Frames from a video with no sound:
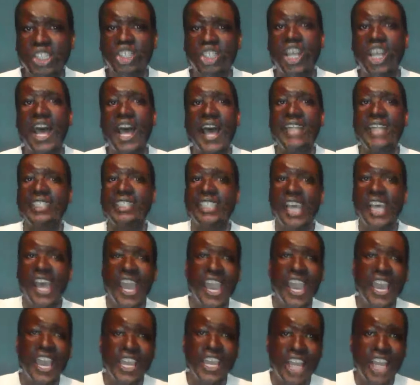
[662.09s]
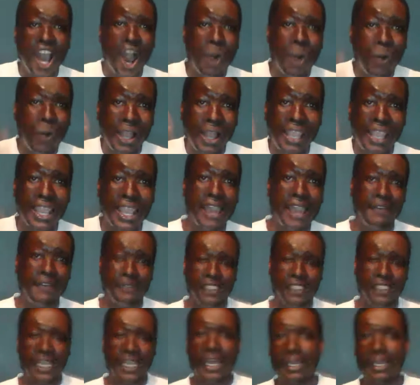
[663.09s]
chance in our
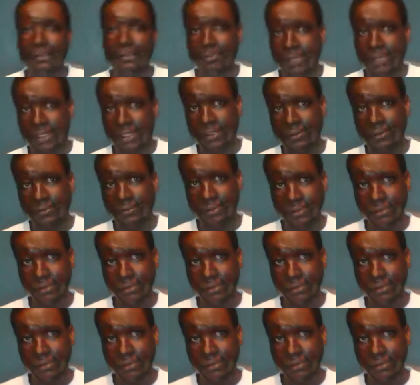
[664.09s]
lifetimes.